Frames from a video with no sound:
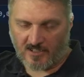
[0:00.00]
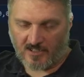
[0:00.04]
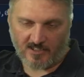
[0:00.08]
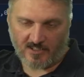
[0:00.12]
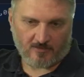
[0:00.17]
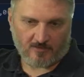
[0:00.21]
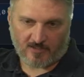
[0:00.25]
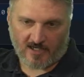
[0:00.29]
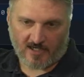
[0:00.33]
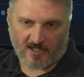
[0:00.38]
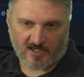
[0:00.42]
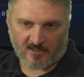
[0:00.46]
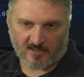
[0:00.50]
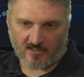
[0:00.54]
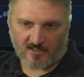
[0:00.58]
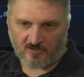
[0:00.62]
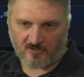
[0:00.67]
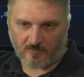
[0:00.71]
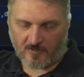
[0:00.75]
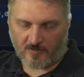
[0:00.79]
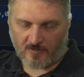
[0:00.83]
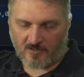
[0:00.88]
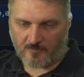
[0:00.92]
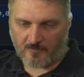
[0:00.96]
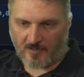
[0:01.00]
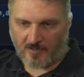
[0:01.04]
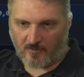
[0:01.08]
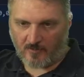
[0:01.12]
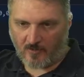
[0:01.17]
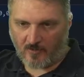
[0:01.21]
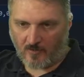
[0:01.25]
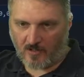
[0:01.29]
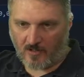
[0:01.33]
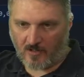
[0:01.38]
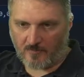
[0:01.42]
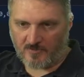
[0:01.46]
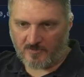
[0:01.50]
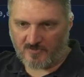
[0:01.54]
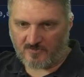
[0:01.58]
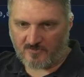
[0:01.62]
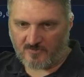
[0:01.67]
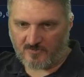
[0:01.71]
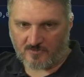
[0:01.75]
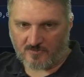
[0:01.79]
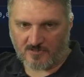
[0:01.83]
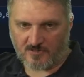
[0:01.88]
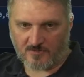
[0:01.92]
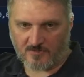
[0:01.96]
added it to my requirements
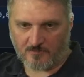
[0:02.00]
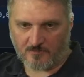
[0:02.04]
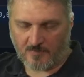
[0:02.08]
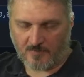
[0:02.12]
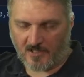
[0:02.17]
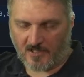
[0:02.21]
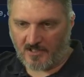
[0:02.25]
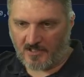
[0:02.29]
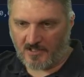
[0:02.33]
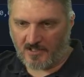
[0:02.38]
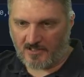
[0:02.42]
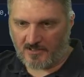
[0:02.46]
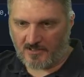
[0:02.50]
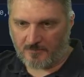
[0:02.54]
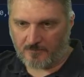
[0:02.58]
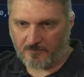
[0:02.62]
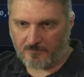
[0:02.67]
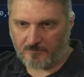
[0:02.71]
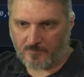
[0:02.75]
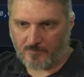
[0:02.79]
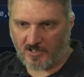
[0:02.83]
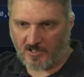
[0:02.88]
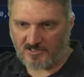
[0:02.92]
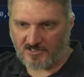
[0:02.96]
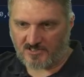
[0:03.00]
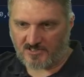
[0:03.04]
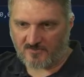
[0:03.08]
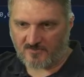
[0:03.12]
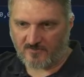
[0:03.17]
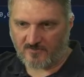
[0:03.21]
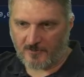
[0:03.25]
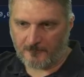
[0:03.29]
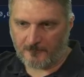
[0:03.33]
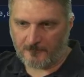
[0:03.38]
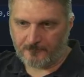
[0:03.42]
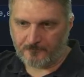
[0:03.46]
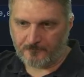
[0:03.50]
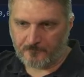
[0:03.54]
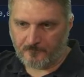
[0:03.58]
in my project file,